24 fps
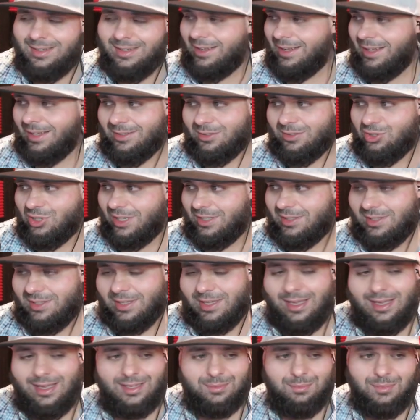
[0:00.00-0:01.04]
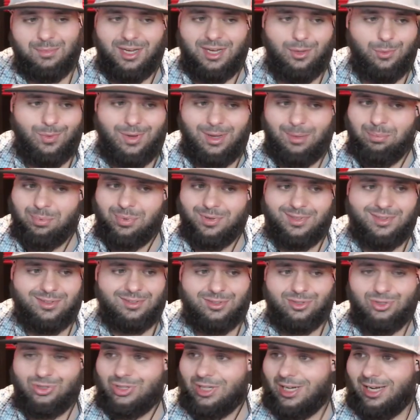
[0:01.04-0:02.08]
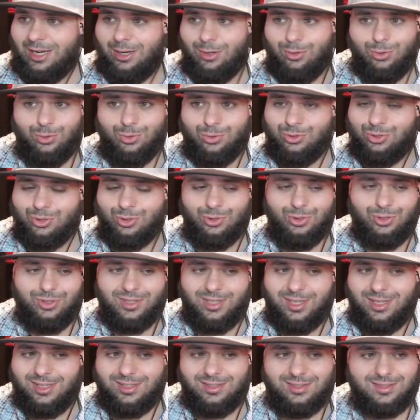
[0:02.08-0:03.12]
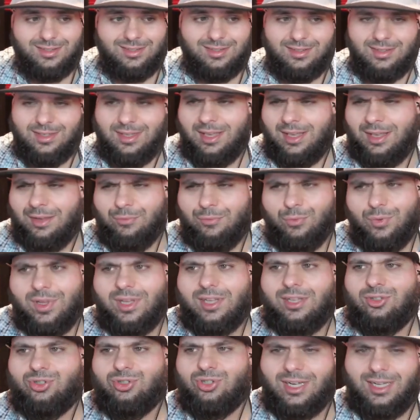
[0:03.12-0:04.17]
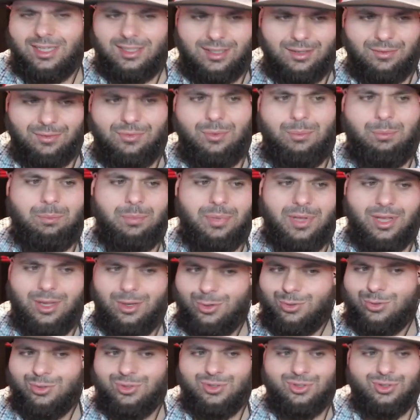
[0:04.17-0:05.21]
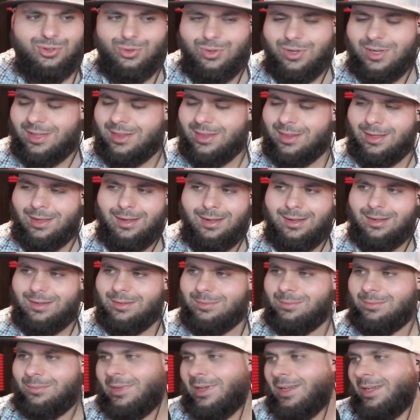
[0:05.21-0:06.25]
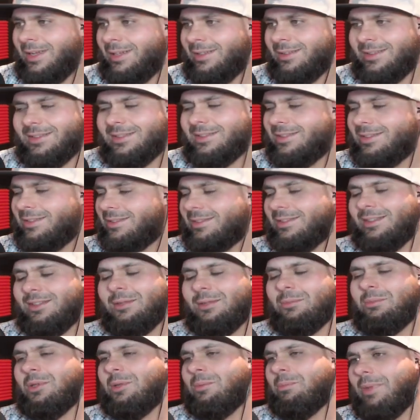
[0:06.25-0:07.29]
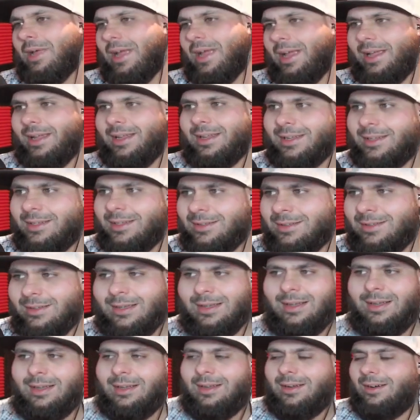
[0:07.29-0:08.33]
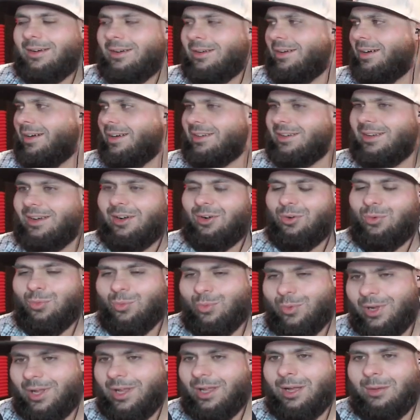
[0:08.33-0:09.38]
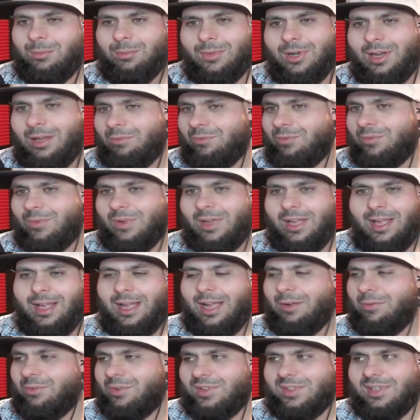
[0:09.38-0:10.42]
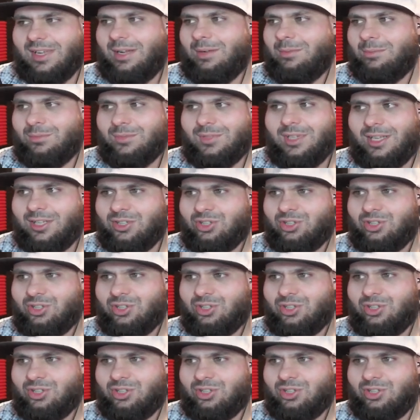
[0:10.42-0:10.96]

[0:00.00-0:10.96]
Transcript: and try to get as many weapons, try out all the goodies, see if we can try different builds and all of that. Man, this is gonna be banging. Oh, I can't wait. Every time they're